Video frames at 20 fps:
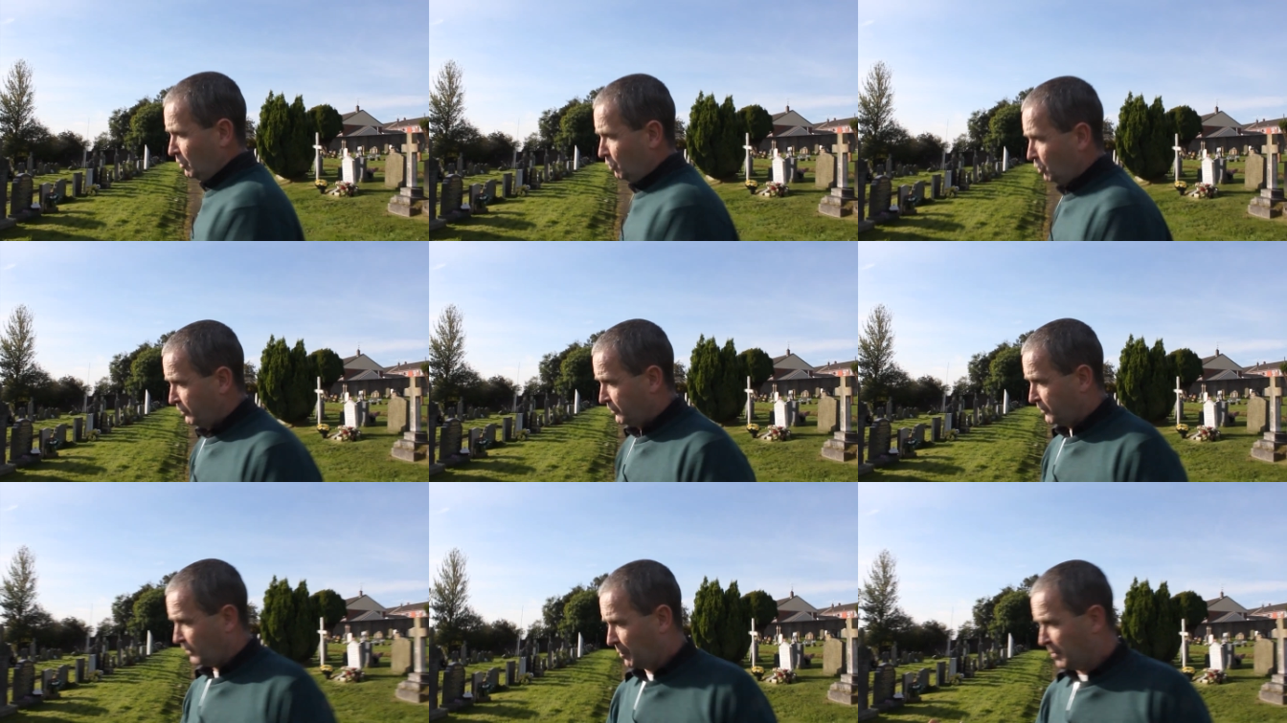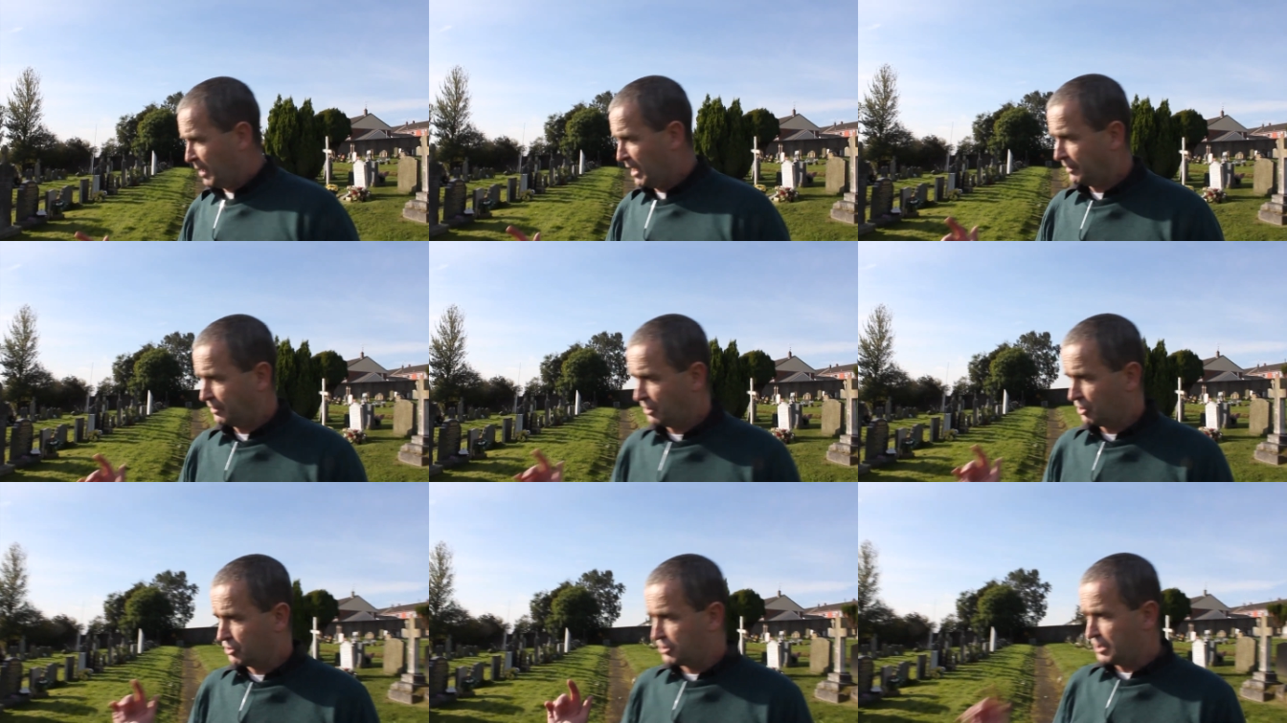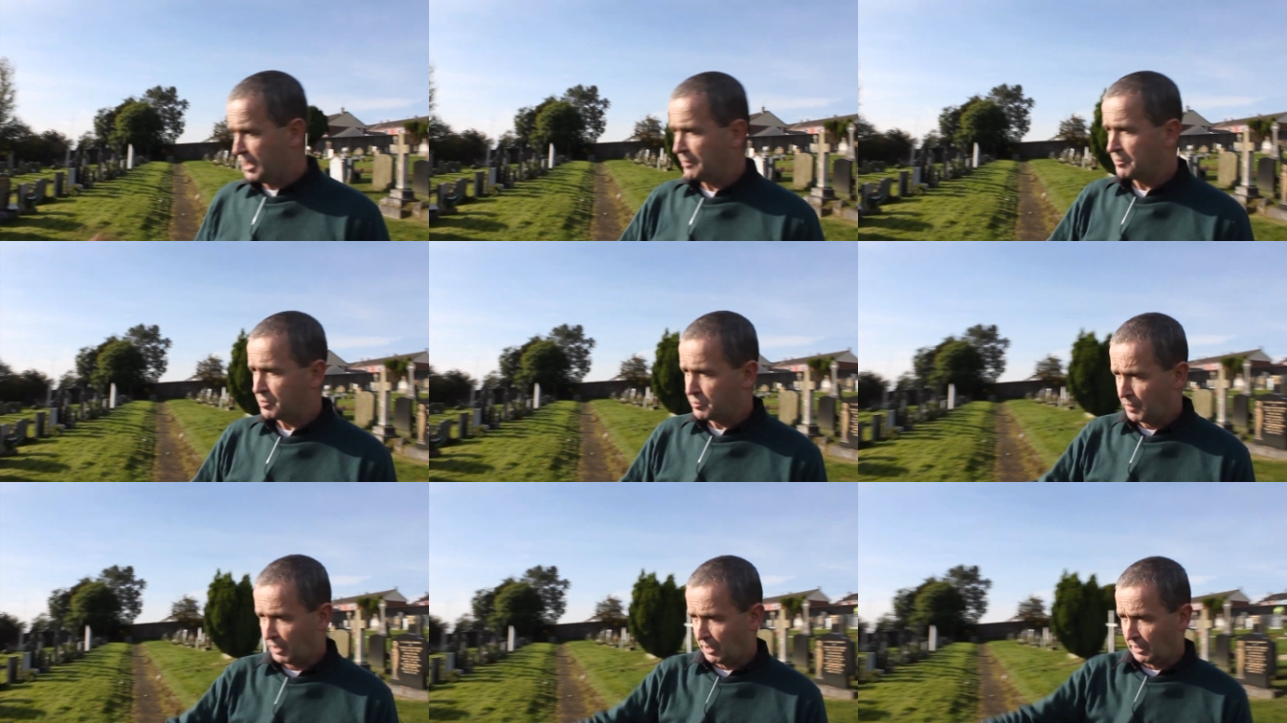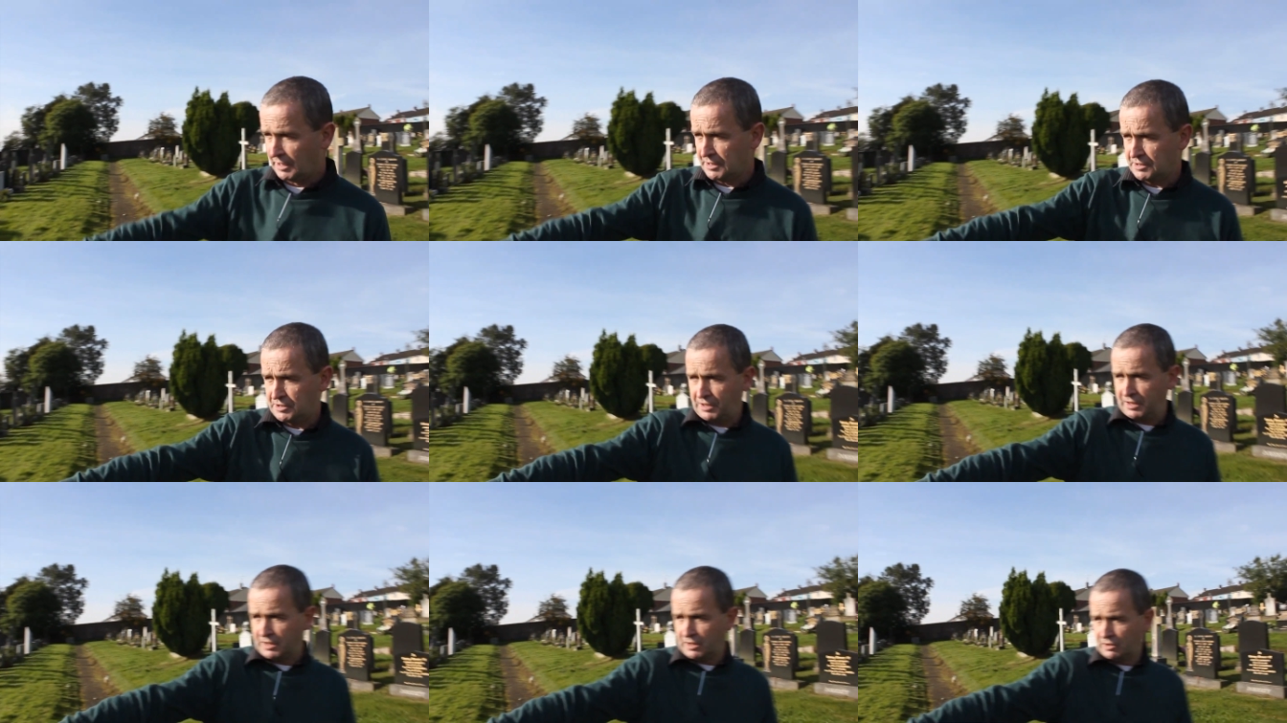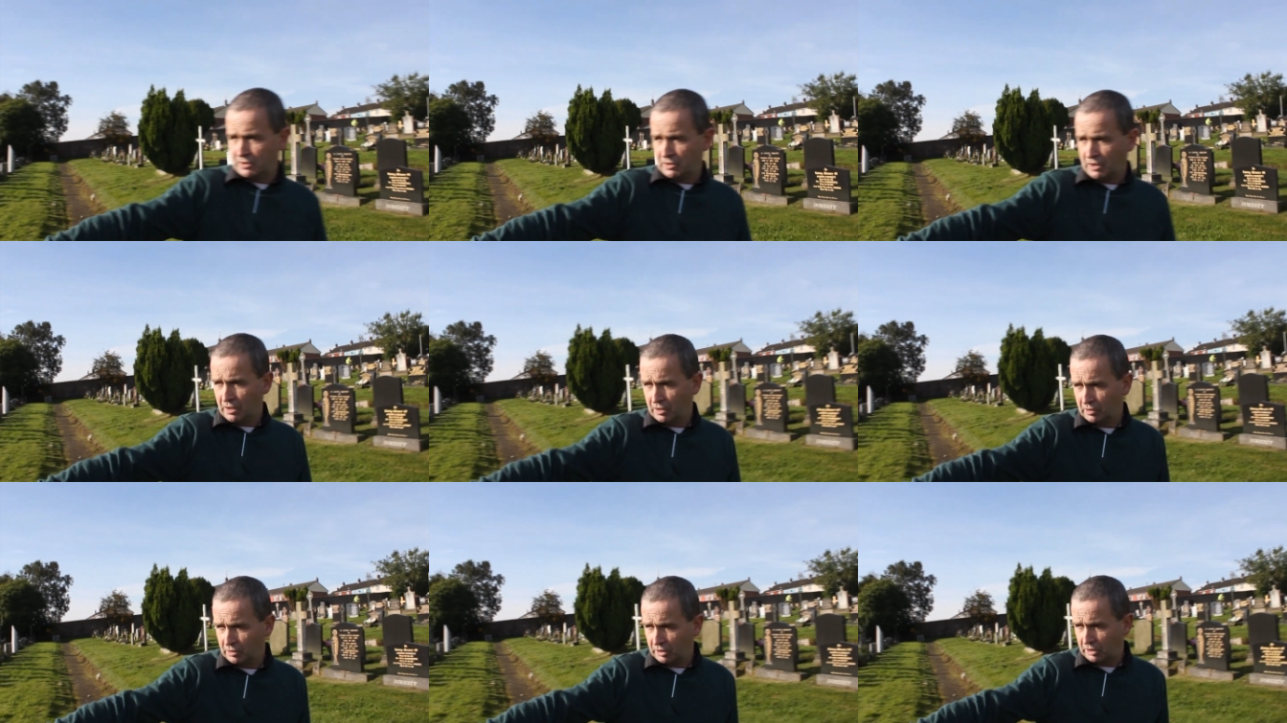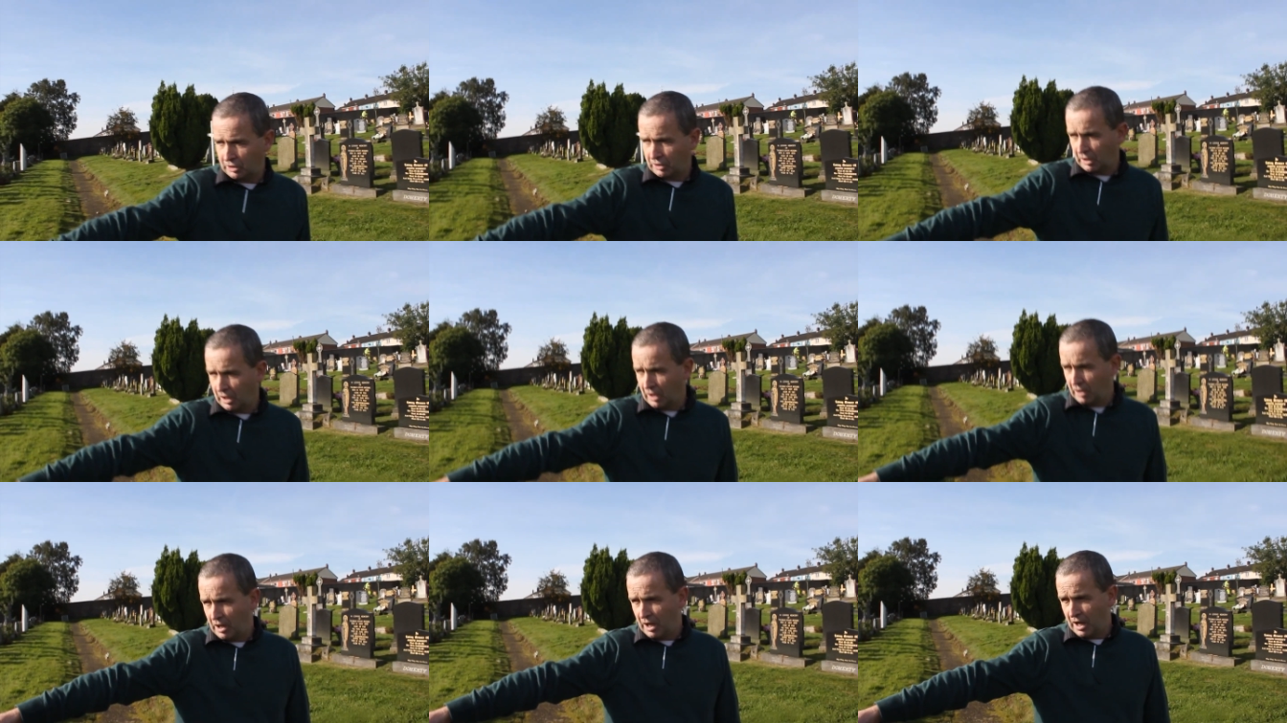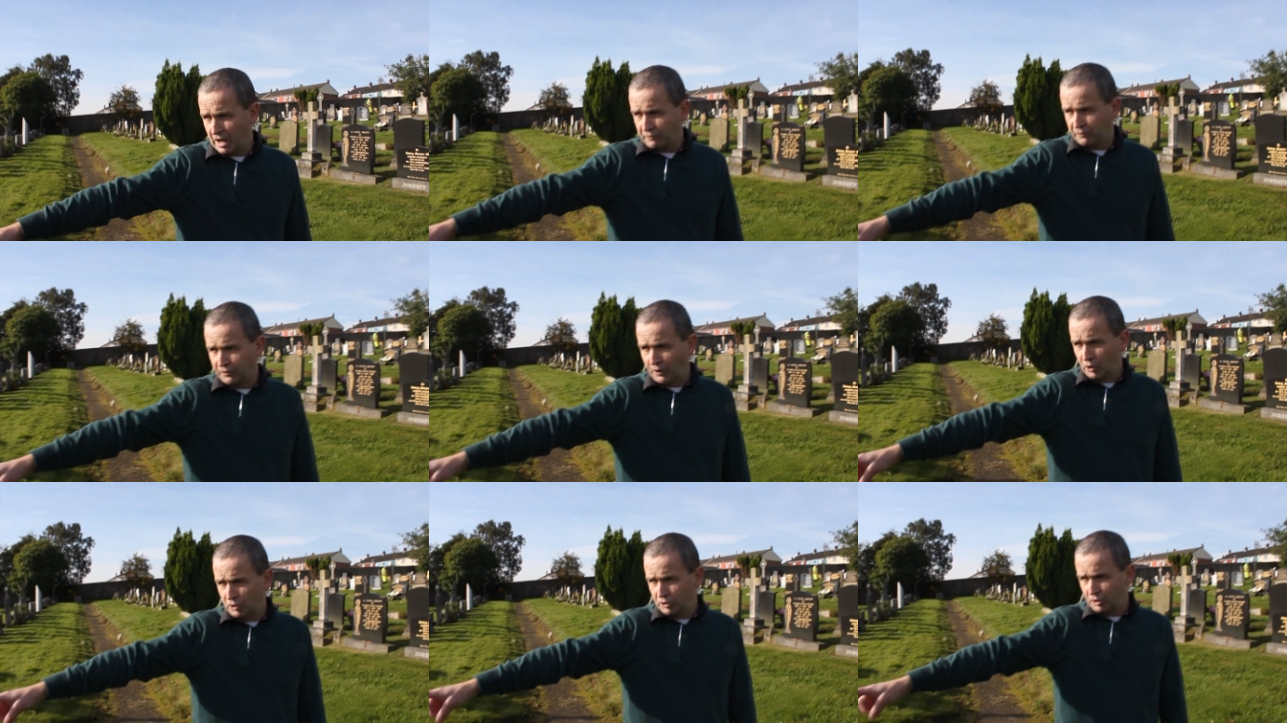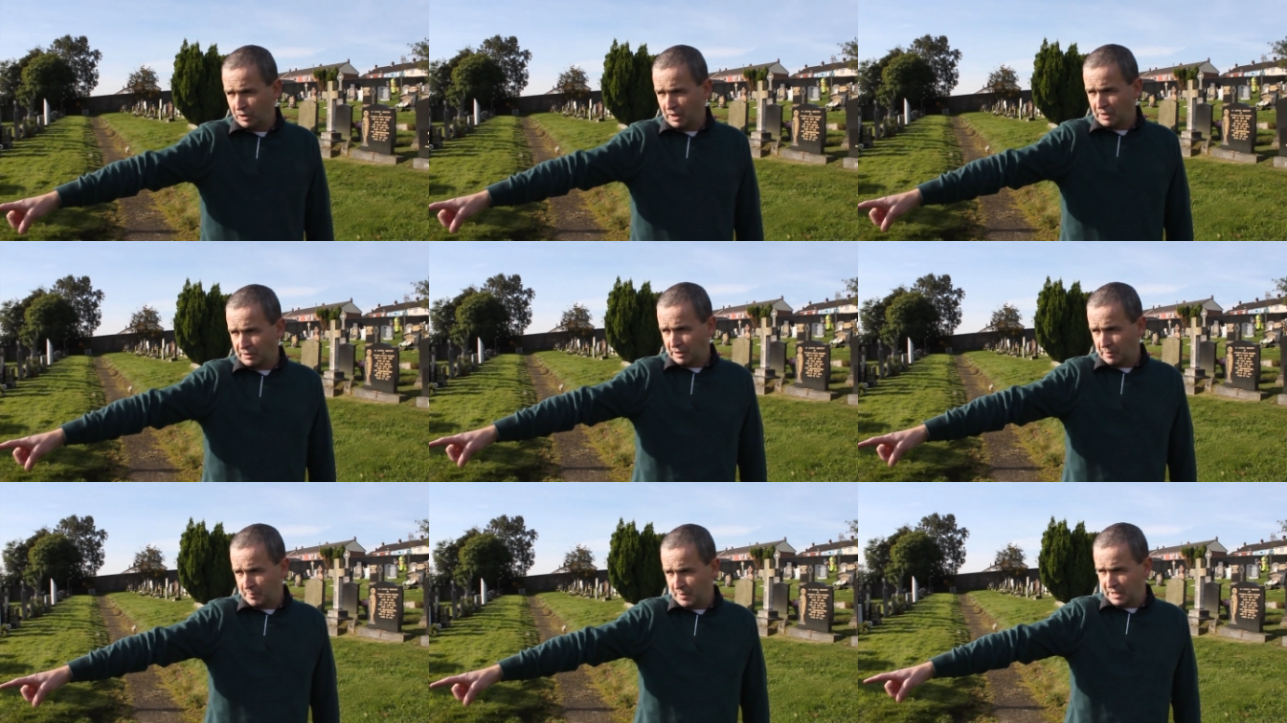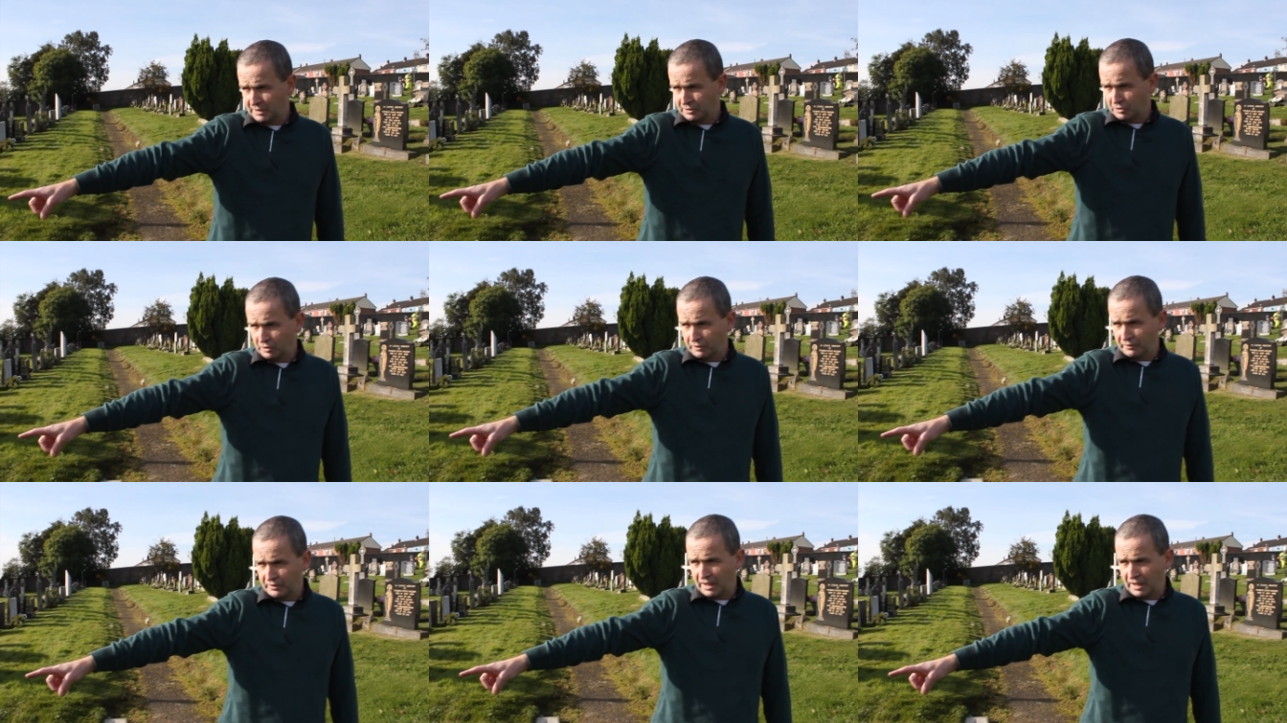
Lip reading: With Commander James McGlinchey here, founder and commander of the